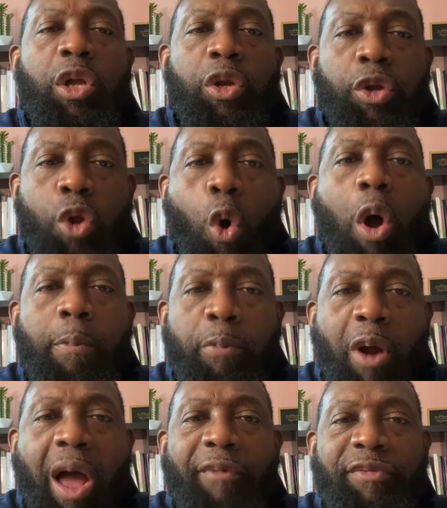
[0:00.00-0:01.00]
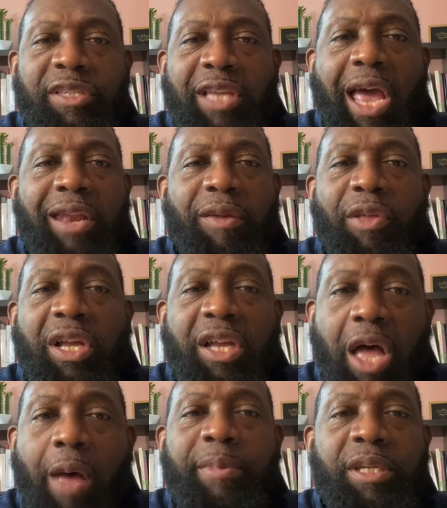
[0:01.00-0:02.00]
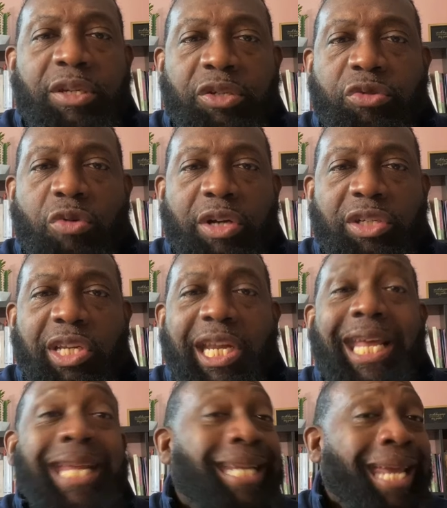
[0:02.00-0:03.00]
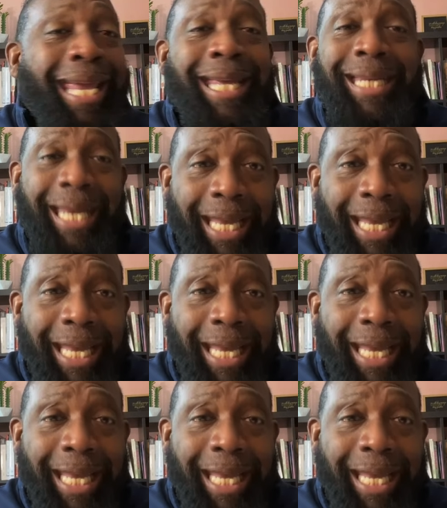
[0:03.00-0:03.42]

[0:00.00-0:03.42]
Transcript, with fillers: Noah prophesied of the coming destruction and in,